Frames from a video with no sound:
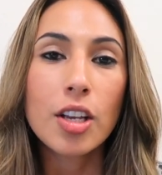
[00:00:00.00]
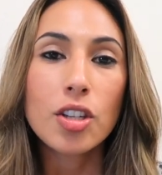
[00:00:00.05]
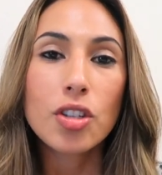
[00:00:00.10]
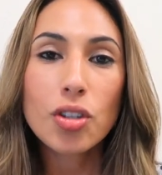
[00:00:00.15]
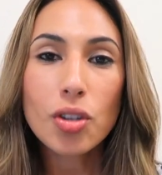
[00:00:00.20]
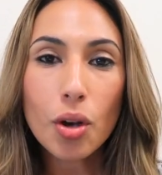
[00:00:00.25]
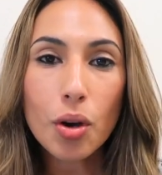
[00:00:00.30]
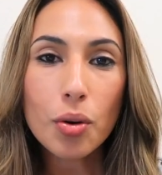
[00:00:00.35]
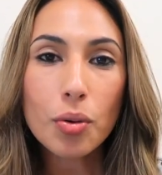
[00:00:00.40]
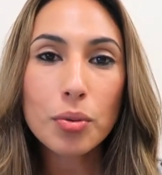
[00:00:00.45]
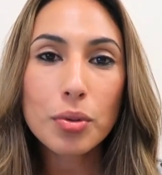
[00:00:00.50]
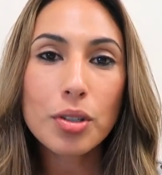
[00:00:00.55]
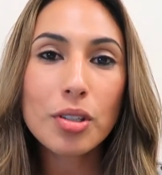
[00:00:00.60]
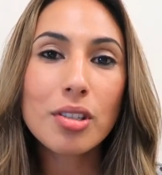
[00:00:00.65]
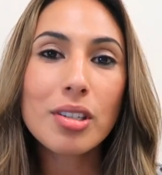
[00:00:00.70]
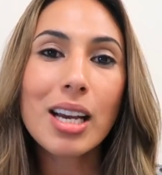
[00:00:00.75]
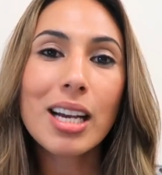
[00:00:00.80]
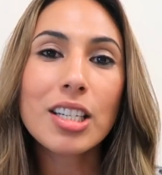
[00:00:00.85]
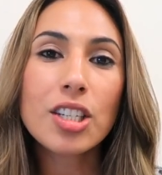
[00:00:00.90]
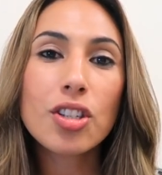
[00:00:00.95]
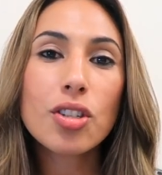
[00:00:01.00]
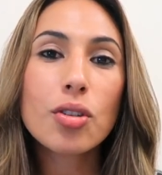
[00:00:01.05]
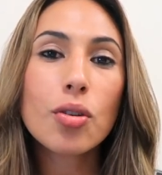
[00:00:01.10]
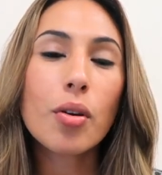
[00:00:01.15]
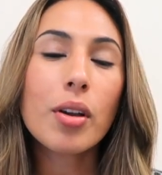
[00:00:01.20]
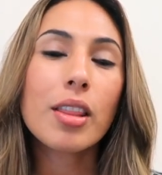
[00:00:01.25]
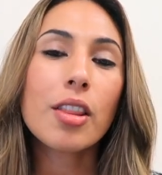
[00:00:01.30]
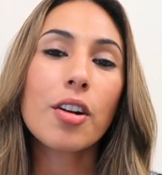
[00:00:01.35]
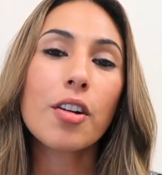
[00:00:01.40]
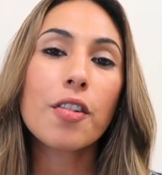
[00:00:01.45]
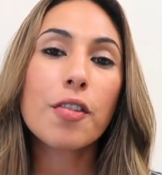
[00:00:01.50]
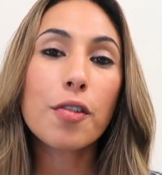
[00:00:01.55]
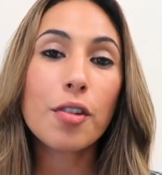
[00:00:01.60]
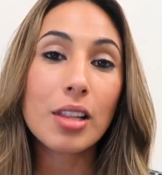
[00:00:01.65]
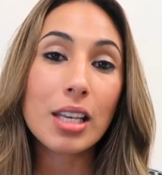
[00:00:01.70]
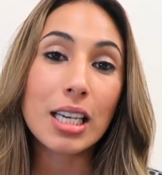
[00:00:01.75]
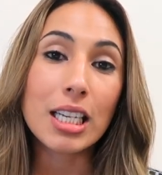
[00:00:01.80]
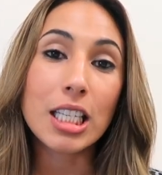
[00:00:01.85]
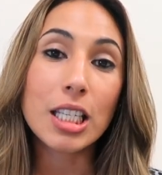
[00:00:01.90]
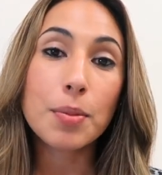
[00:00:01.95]
So you're not just going there
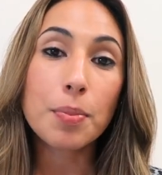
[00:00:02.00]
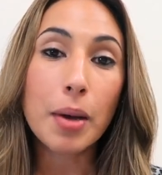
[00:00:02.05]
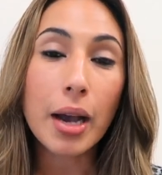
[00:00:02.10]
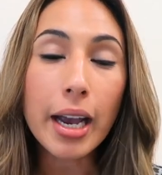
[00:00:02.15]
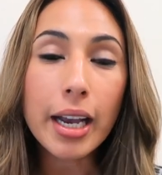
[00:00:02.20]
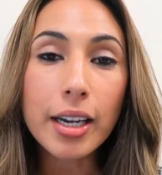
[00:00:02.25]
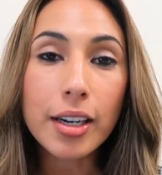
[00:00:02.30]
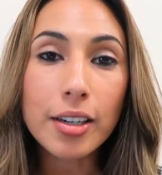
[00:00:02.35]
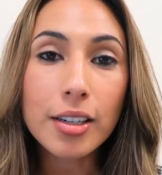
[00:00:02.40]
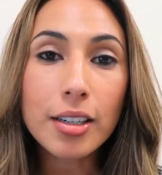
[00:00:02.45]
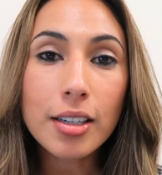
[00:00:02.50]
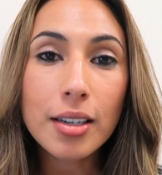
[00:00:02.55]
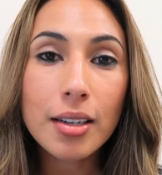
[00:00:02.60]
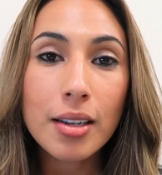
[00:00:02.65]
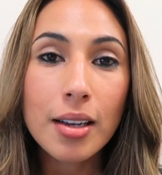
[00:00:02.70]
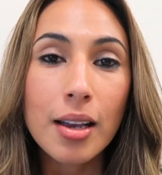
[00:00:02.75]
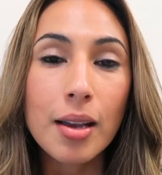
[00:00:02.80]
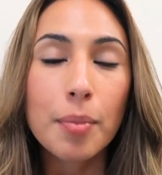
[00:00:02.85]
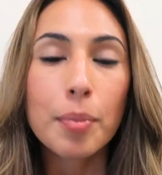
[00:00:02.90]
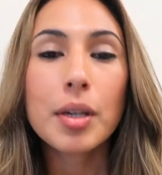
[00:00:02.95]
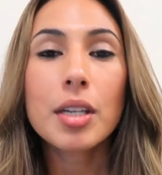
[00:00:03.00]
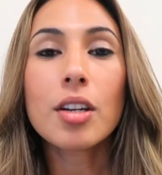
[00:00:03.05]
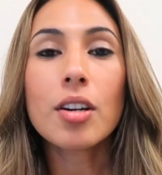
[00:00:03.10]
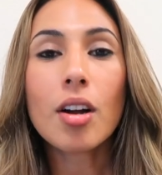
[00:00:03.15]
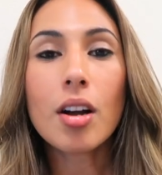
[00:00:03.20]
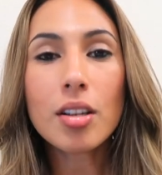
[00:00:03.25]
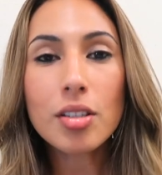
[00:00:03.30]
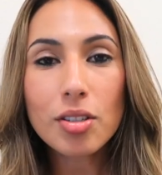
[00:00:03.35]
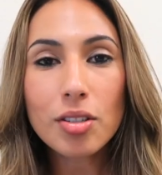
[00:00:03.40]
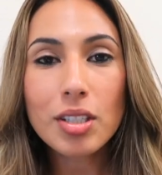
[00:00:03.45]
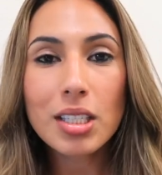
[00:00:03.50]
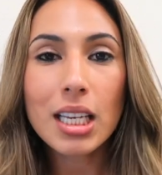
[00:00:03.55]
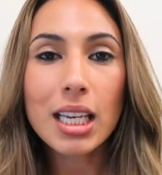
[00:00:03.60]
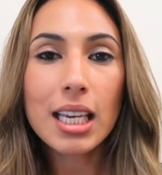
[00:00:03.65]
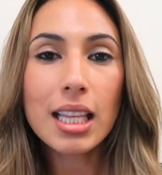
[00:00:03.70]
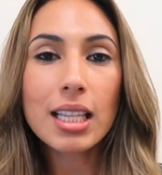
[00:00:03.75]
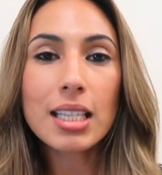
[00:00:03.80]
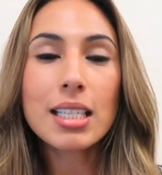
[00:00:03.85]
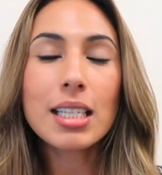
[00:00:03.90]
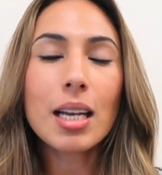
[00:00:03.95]
for the expired, but you're also
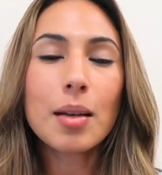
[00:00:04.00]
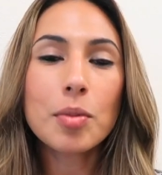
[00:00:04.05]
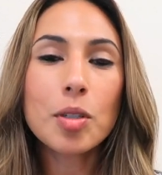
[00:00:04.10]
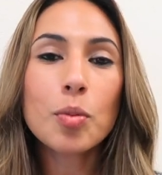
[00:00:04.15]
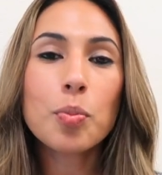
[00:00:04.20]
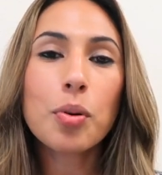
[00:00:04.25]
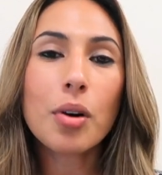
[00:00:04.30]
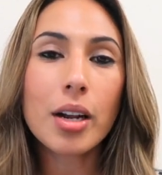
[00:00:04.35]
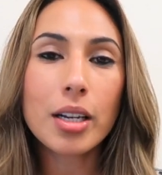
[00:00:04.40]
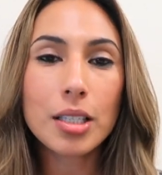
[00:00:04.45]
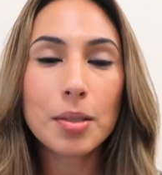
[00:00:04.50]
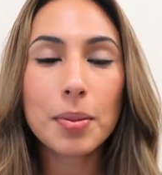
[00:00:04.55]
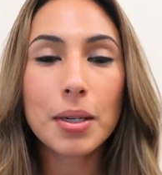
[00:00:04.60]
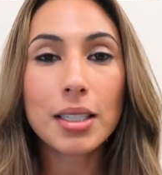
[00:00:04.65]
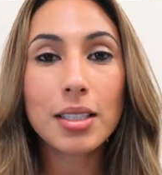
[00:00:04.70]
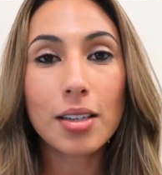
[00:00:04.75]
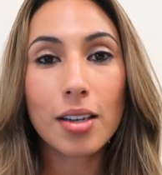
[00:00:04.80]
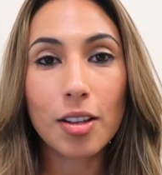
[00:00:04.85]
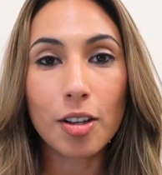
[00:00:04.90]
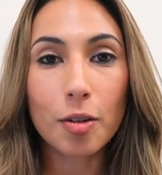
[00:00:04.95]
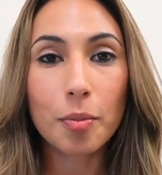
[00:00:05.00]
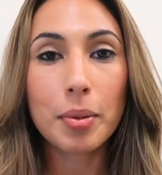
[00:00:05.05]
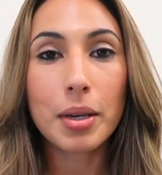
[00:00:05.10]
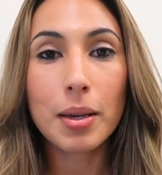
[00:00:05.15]
taking the time to prospect other